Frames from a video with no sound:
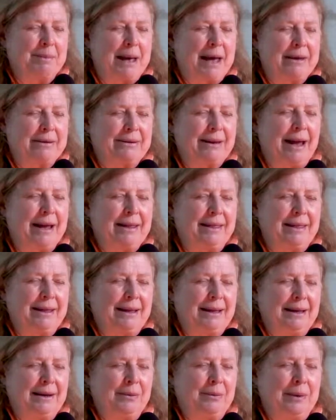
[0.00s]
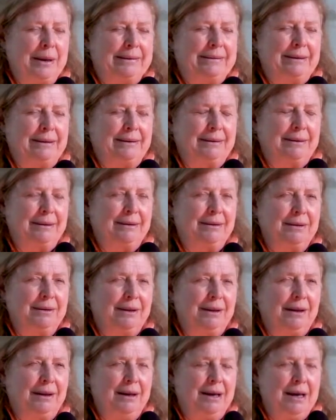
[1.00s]
past. I think it wasn't till
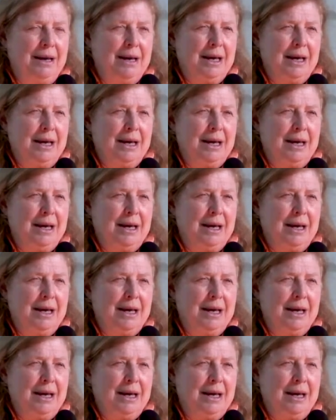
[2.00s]
the